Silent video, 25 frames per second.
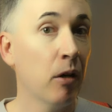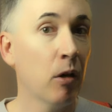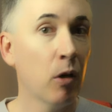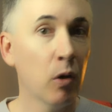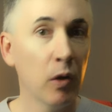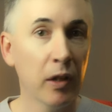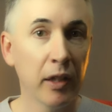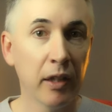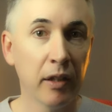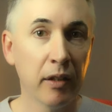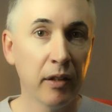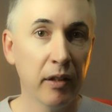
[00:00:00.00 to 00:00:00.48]

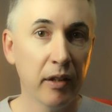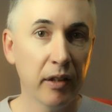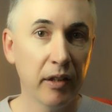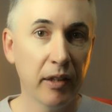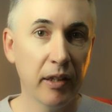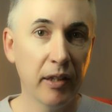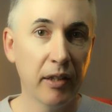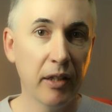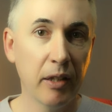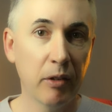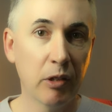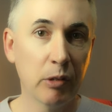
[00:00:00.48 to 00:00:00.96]
Holly
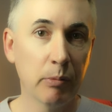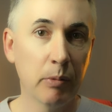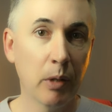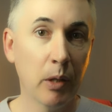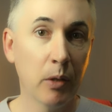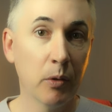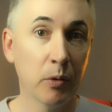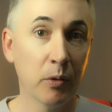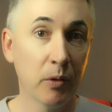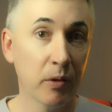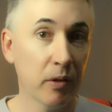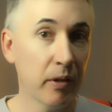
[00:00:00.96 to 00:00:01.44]
in there as
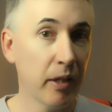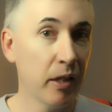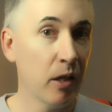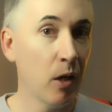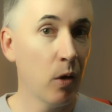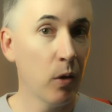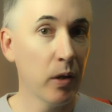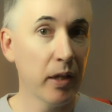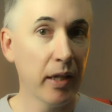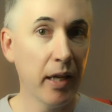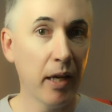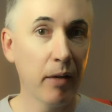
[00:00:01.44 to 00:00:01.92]
well, that
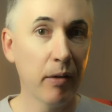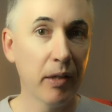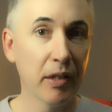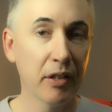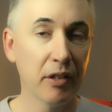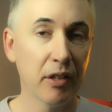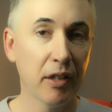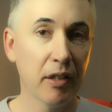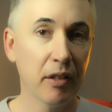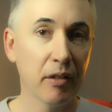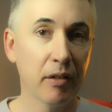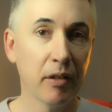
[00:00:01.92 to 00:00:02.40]
Holly
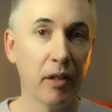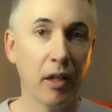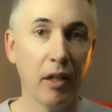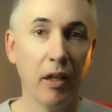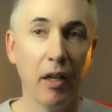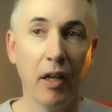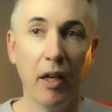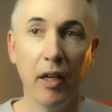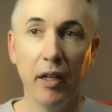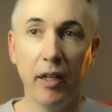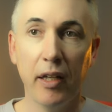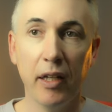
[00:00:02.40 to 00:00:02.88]
character,
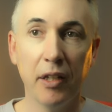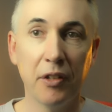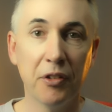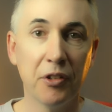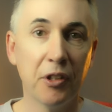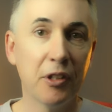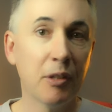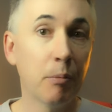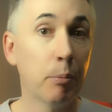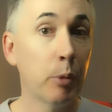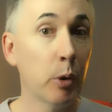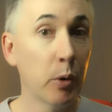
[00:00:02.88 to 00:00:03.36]
and
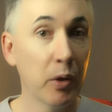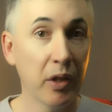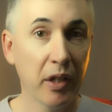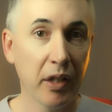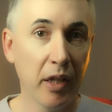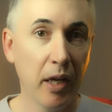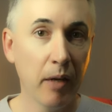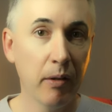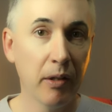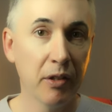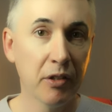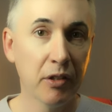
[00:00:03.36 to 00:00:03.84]
she's a brilliant
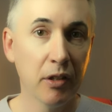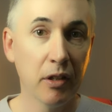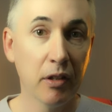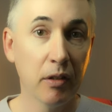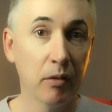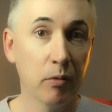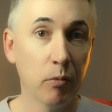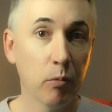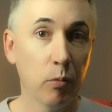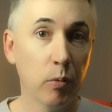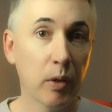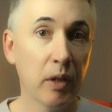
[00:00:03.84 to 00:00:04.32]

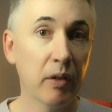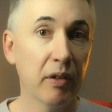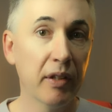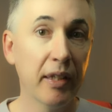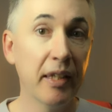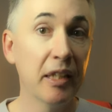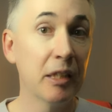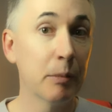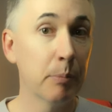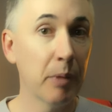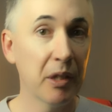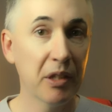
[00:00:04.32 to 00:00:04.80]
character, one of
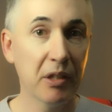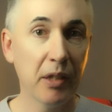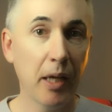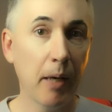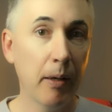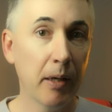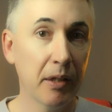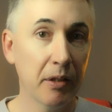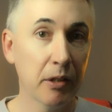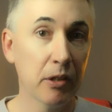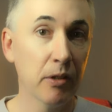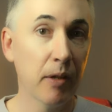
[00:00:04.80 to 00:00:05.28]
King's best
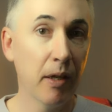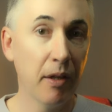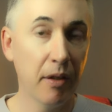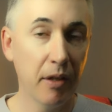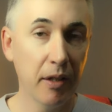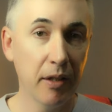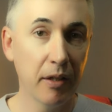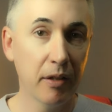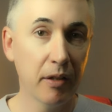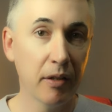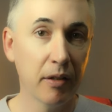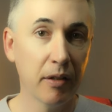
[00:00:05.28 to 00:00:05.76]
characters, I
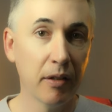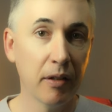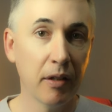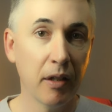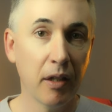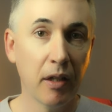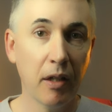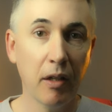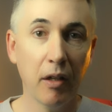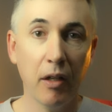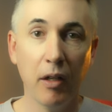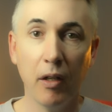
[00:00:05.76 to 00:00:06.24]
think.
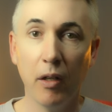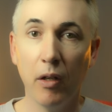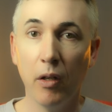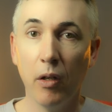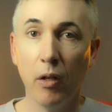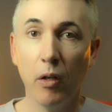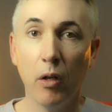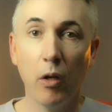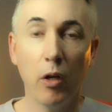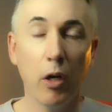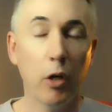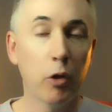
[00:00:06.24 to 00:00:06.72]

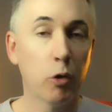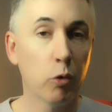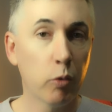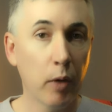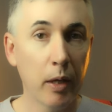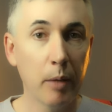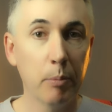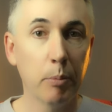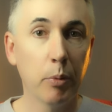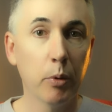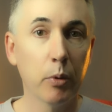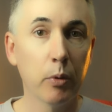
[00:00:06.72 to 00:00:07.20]
A
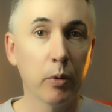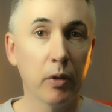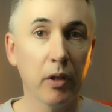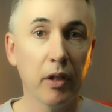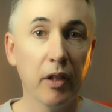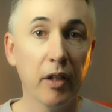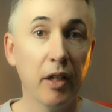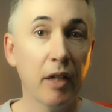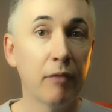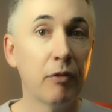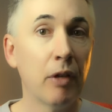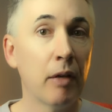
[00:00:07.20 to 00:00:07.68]
great
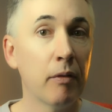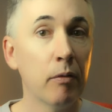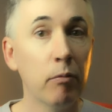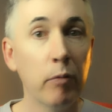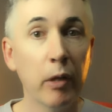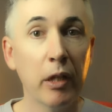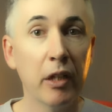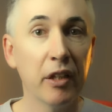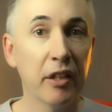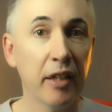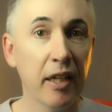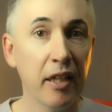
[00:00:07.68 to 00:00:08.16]
book. If you haven't
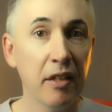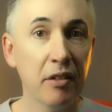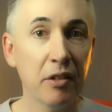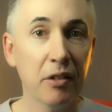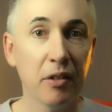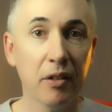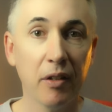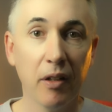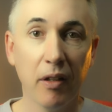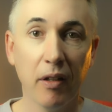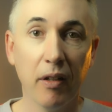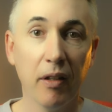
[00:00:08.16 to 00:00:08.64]
read it
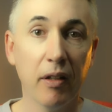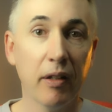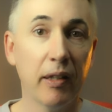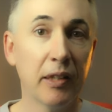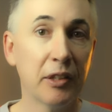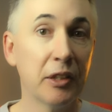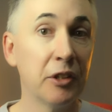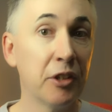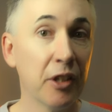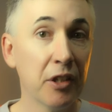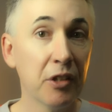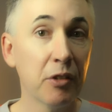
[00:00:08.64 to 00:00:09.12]
yet, I
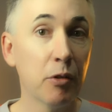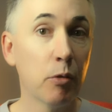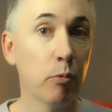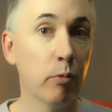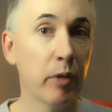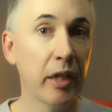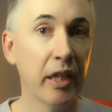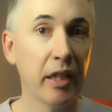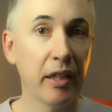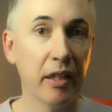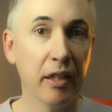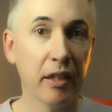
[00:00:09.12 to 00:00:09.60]
suggest
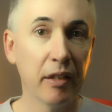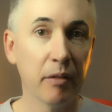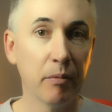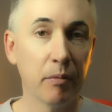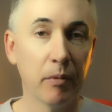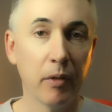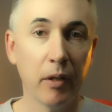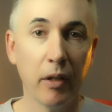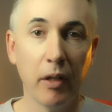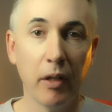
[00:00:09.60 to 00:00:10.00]
reading it.